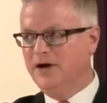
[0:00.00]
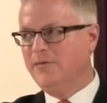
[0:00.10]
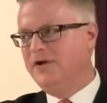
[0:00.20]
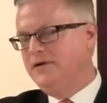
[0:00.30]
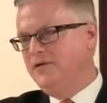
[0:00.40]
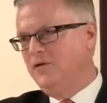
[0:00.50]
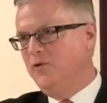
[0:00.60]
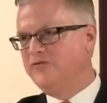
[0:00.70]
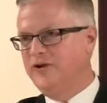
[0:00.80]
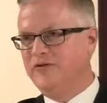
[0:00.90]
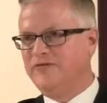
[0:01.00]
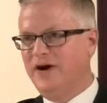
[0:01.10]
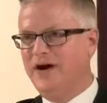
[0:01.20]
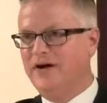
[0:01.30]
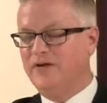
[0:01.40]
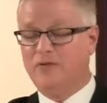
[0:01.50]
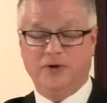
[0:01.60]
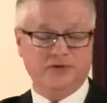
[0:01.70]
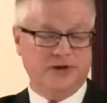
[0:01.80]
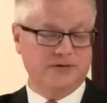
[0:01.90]
I mean, he, he was under fire. He never
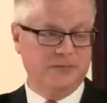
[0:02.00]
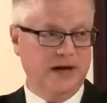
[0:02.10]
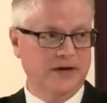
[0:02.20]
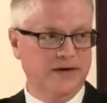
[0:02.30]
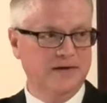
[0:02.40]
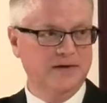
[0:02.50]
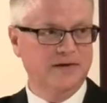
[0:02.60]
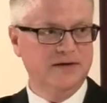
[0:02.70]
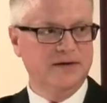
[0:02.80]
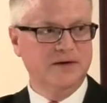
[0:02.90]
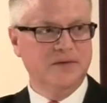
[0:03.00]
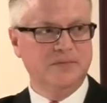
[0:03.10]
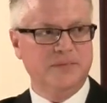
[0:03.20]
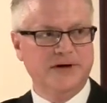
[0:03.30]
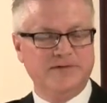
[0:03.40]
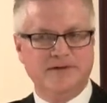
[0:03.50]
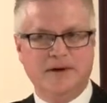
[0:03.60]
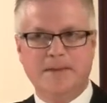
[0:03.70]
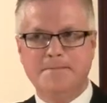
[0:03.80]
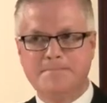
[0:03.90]
really talked about it. But
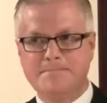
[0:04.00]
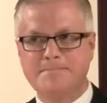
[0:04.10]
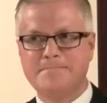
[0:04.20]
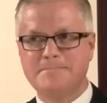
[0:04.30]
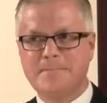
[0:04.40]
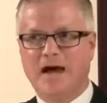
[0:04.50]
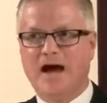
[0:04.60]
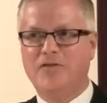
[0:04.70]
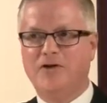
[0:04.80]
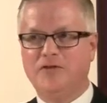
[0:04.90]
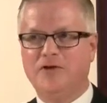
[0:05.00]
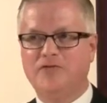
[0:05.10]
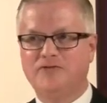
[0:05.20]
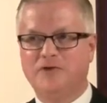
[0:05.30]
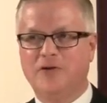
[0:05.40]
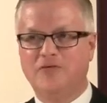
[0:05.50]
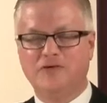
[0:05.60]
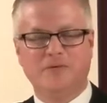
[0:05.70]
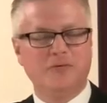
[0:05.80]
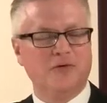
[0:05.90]
um, I thought the love story was
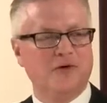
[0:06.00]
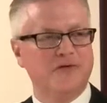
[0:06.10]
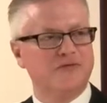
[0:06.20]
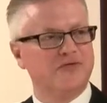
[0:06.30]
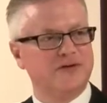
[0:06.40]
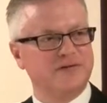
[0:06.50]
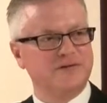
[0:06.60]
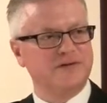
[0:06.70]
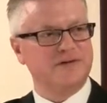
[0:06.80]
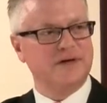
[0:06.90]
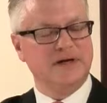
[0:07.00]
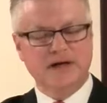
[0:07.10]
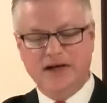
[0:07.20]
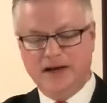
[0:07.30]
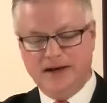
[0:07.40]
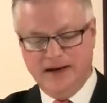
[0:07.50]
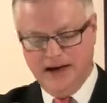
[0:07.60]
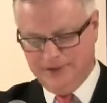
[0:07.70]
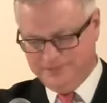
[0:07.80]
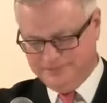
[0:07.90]
a little bit more interesting.
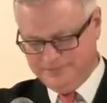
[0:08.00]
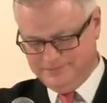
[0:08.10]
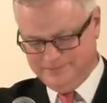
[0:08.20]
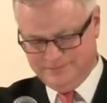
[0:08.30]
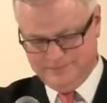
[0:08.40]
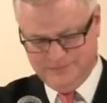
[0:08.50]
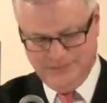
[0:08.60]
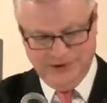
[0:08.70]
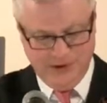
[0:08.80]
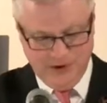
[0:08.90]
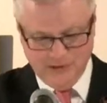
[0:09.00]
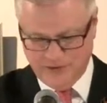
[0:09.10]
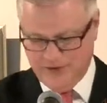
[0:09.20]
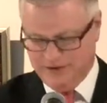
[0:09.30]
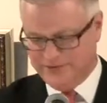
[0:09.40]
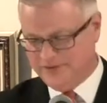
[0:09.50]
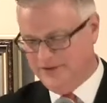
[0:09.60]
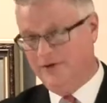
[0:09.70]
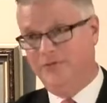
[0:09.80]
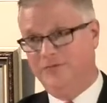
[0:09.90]
Now, there are other things
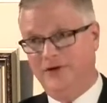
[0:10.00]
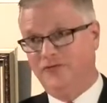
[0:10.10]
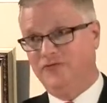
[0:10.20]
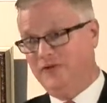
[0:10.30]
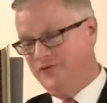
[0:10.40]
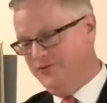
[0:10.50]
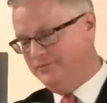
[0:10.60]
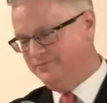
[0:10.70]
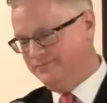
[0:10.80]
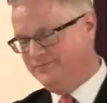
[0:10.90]
that are interesting too.